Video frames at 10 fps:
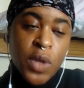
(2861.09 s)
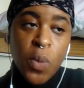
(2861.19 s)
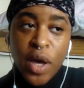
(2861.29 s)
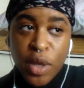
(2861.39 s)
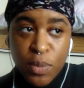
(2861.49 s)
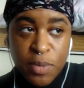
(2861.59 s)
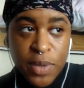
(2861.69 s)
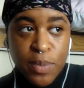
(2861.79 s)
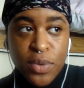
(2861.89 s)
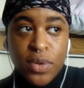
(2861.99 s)
working with
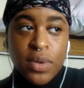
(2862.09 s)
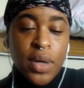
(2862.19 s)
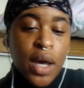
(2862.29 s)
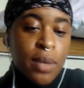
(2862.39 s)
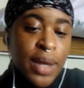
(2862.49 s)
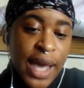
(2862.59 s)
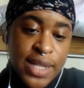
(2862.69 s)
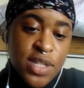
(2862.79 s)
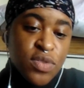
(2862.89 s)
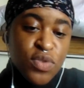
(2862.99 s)
people like
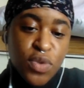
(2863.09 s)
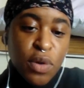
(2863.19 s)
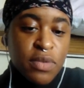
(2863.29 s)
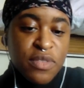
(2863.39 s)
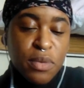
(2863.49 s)
Esther and Toby